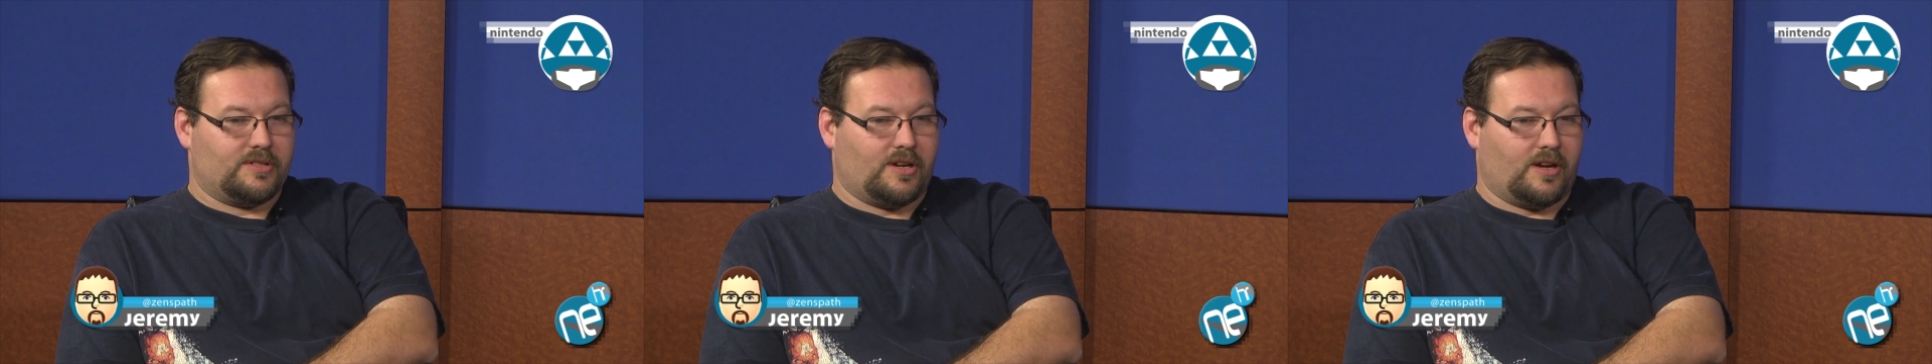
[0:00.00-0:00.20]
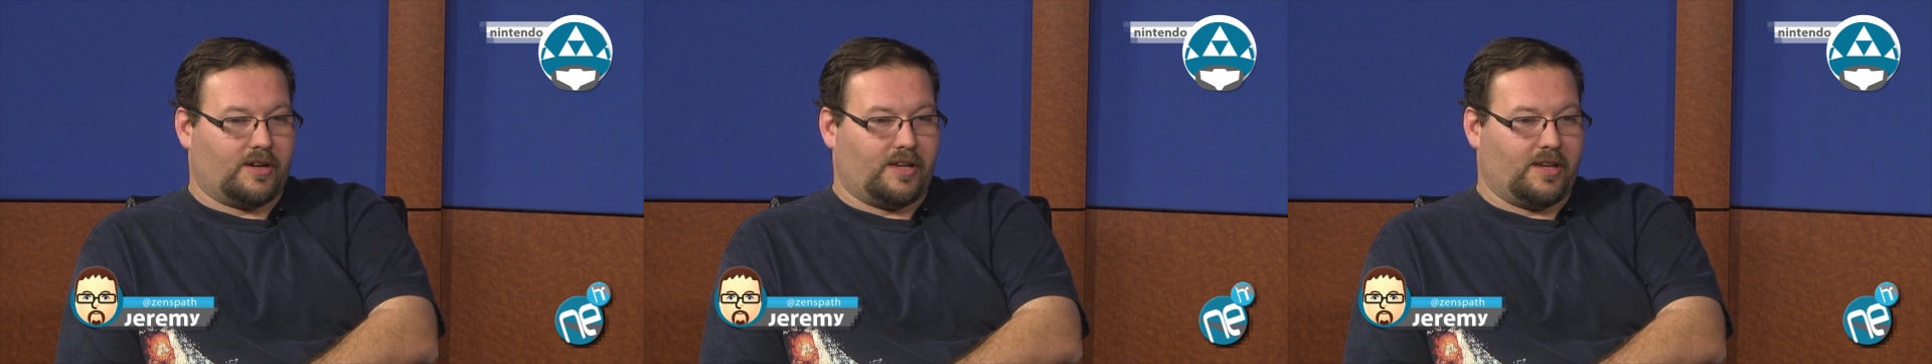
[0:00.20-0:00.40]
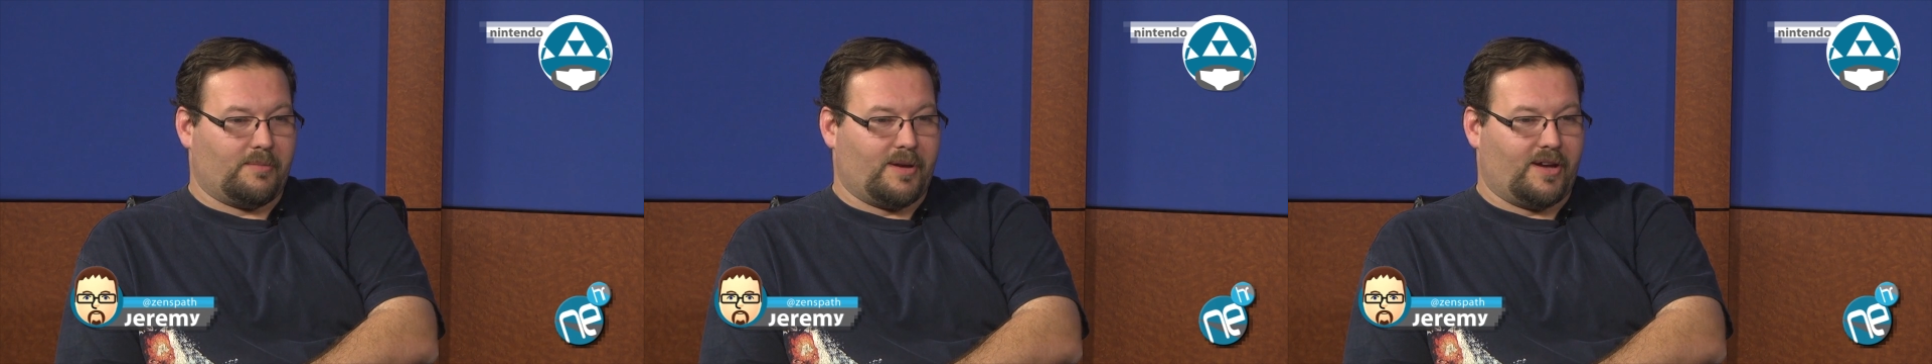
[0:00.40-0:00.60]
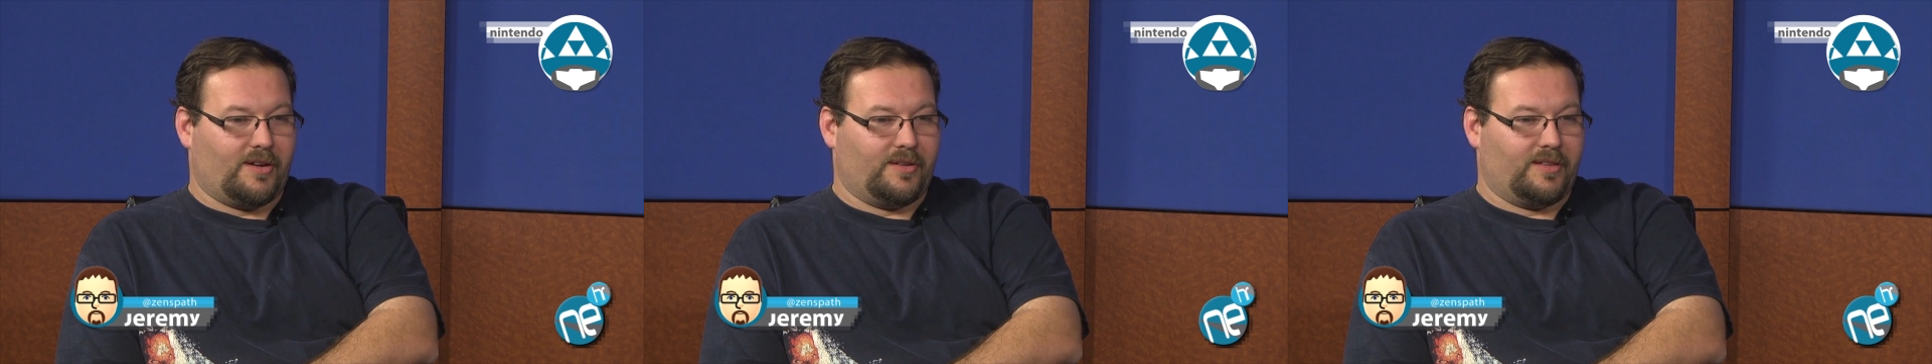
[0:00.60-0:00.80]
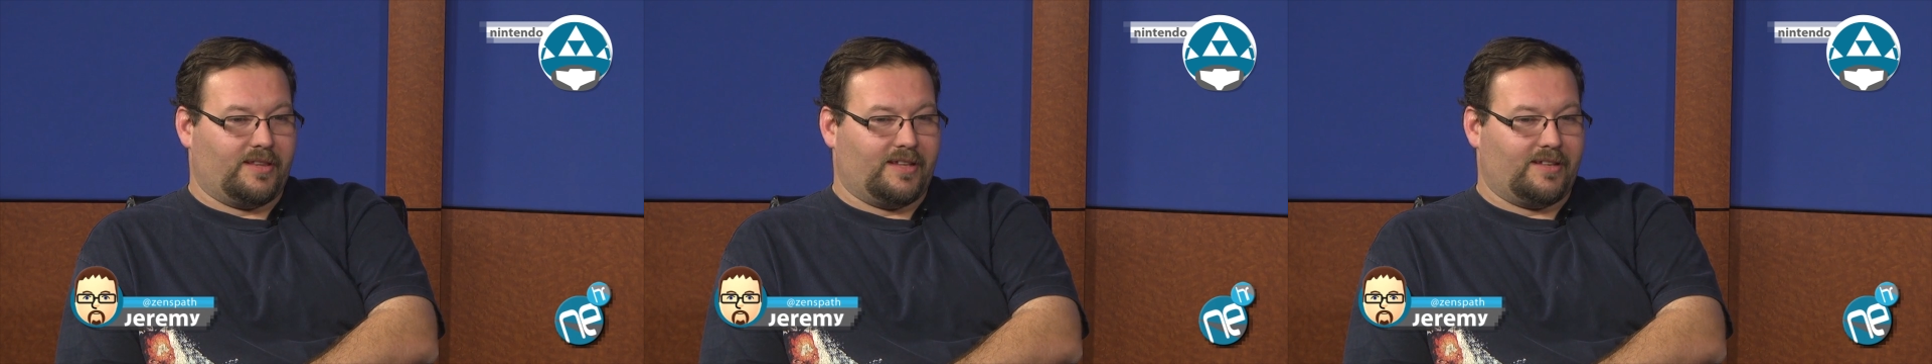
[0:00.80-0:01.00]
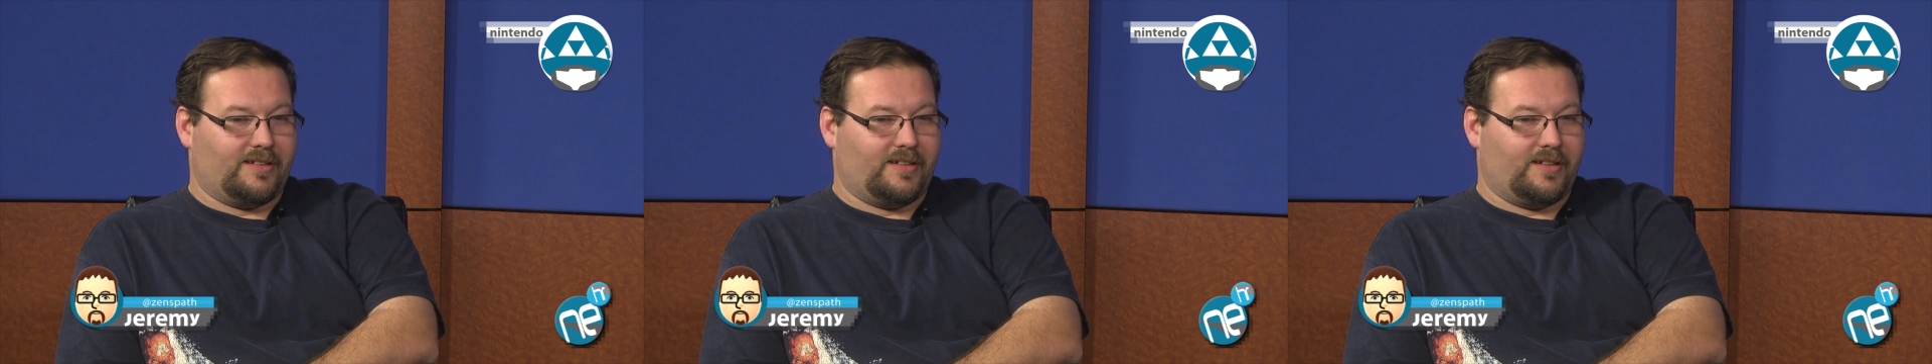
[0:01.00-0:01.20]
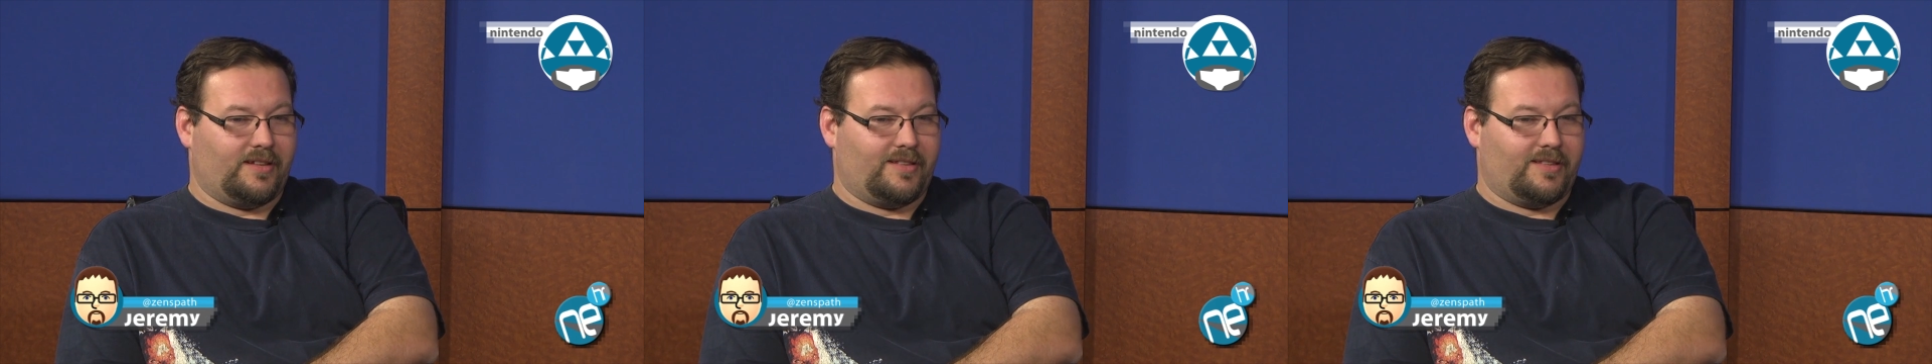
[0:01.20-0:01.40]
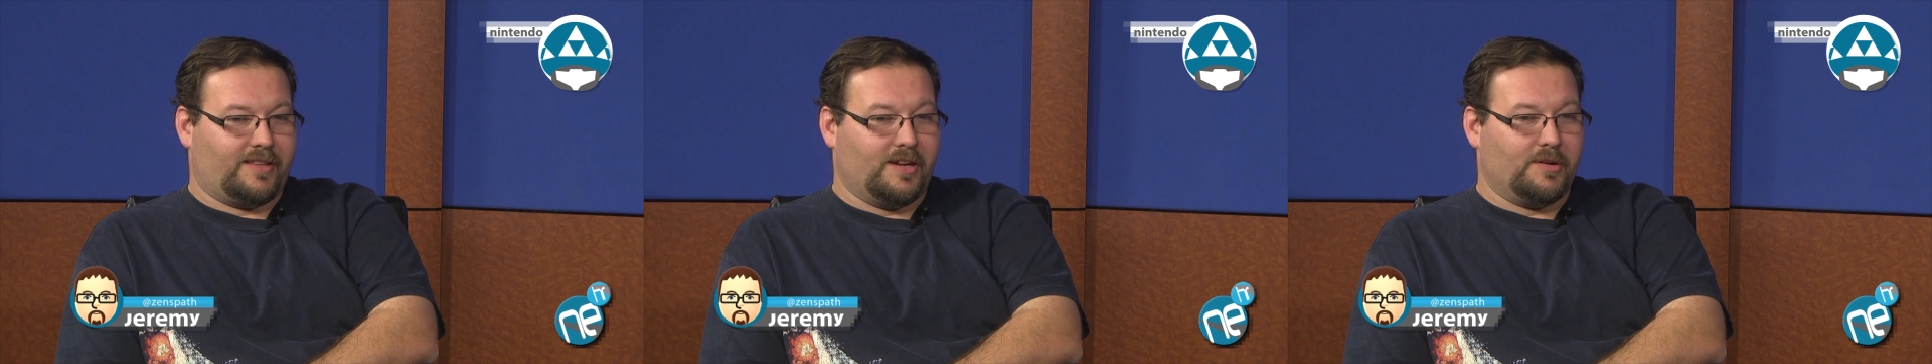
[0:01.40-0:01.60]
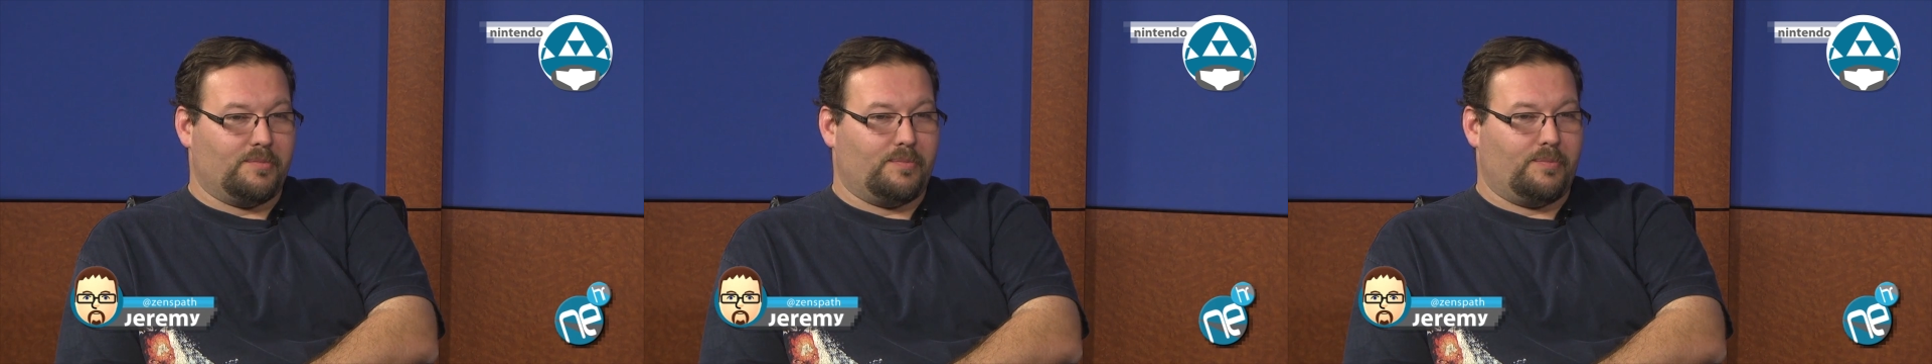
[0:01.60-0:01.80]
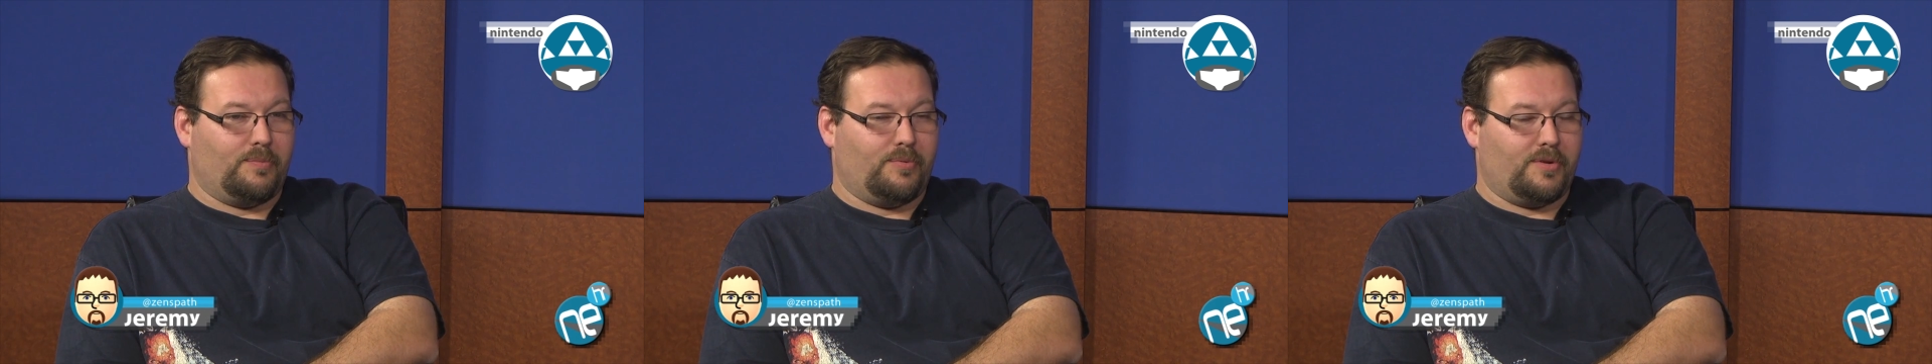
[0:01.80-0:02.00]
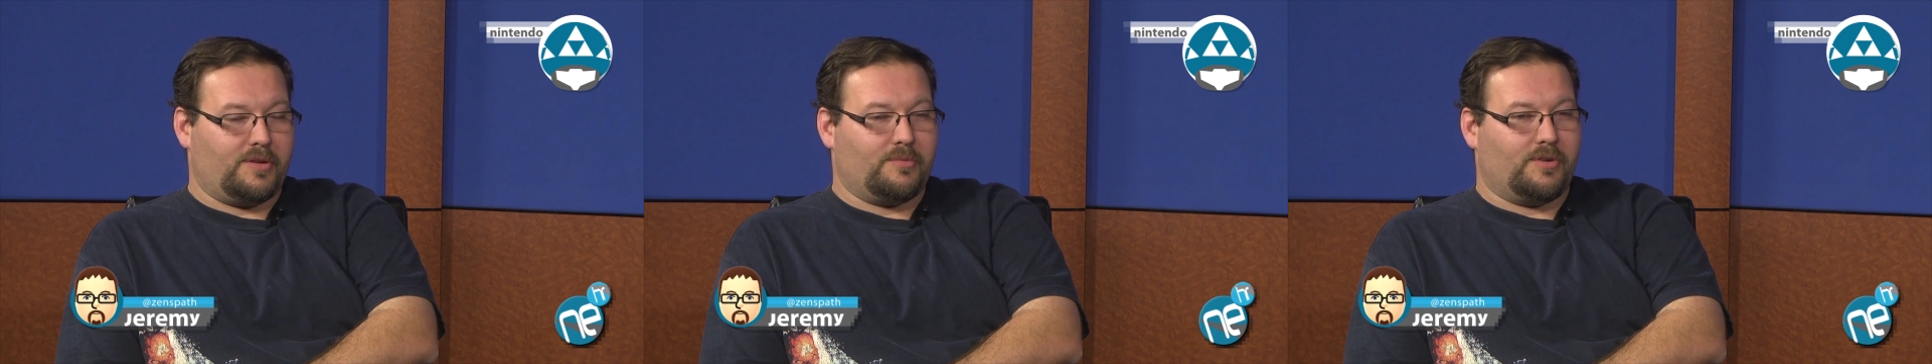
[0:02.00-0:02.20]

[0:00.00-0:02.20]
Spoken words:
talking about that they're pretty